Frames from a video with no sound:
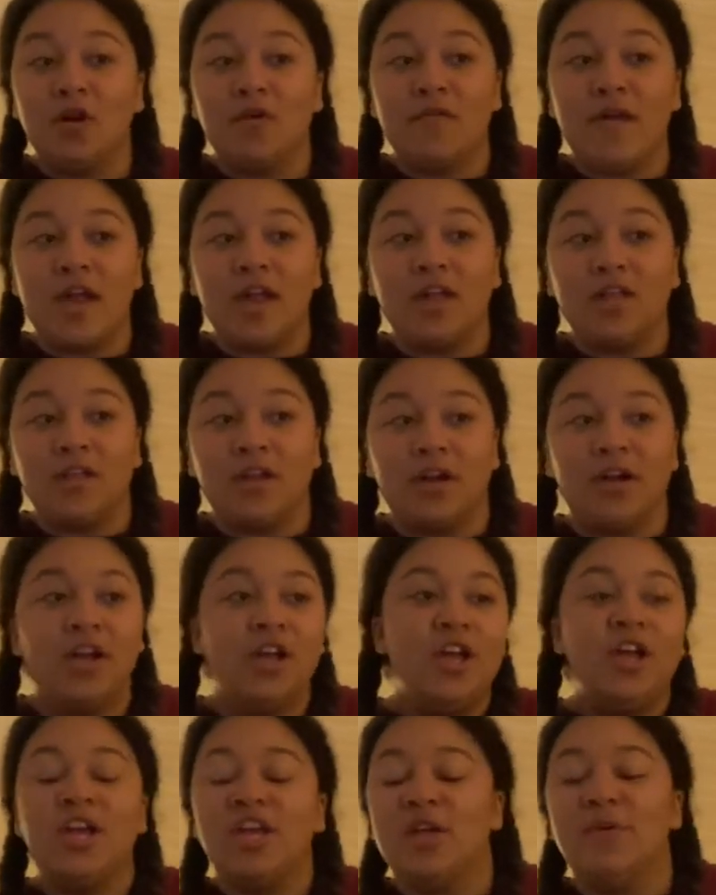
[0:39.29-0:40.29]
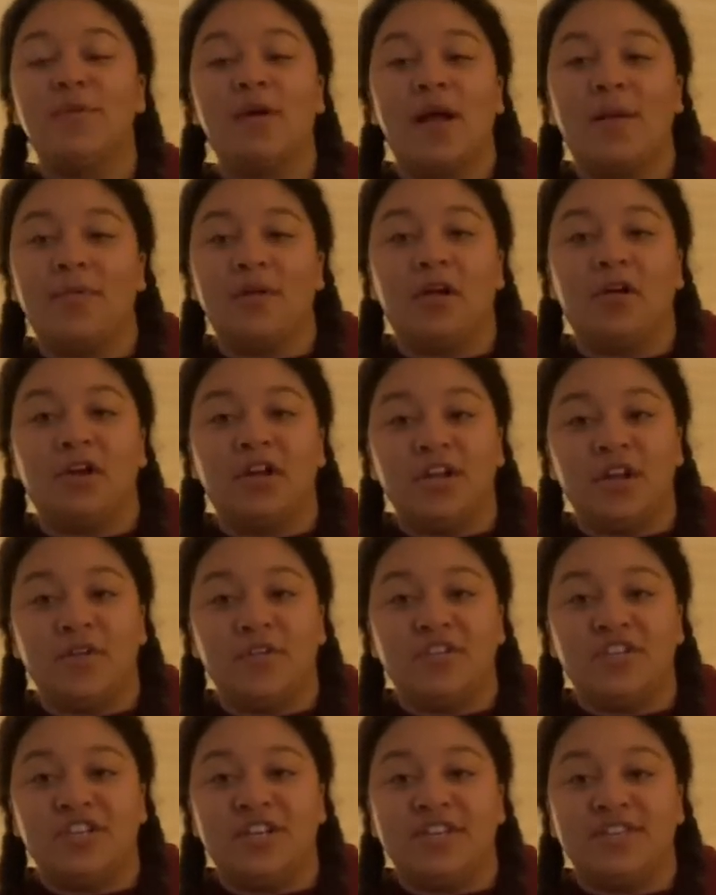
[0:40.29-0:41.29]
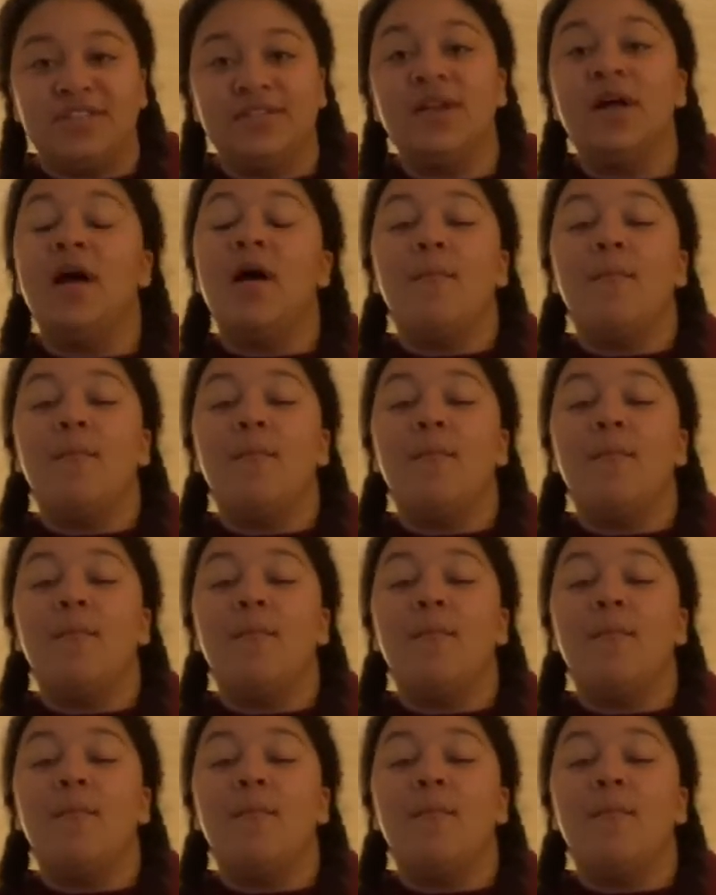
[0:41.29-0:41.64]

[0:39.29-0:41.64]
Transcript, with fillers: a regular, you probably already know the gist.